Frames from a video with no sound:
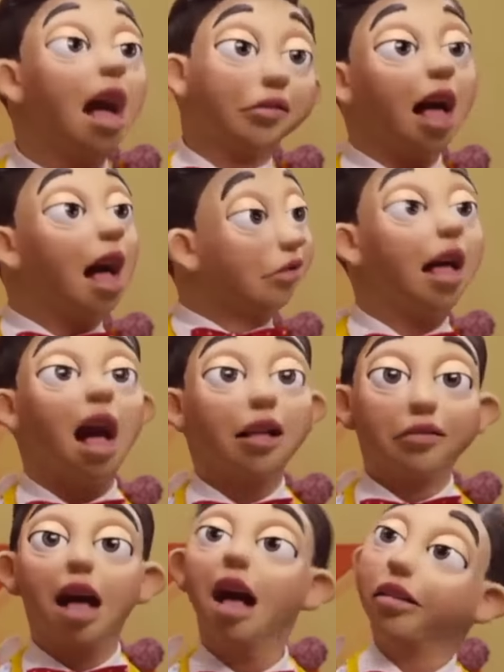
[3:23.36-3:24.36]
I know what
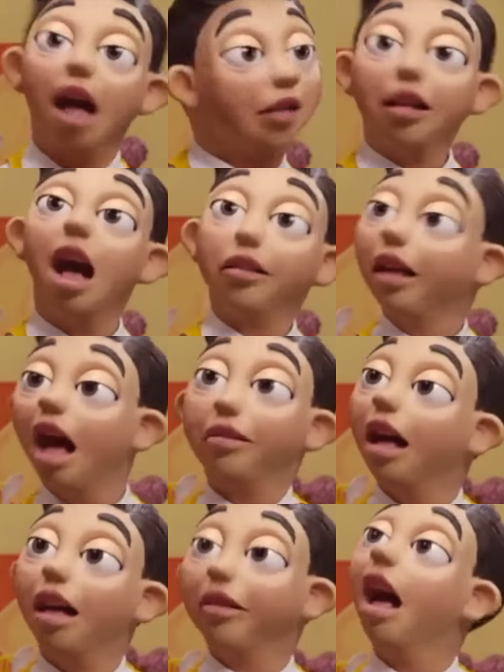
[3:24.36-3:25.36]
costume I'm going to wear
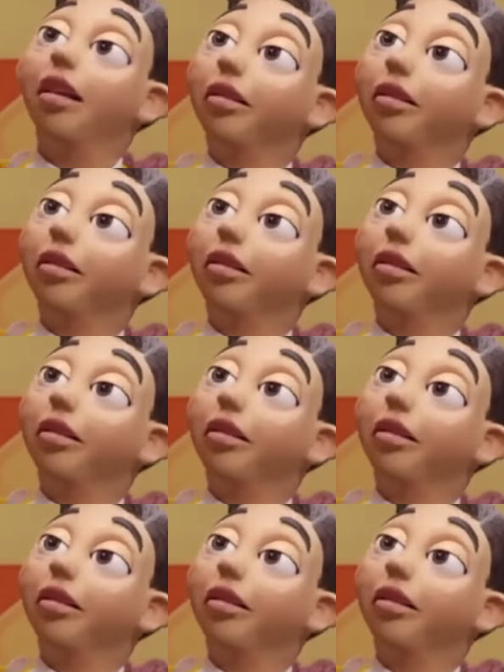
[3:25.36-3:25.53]
tonight.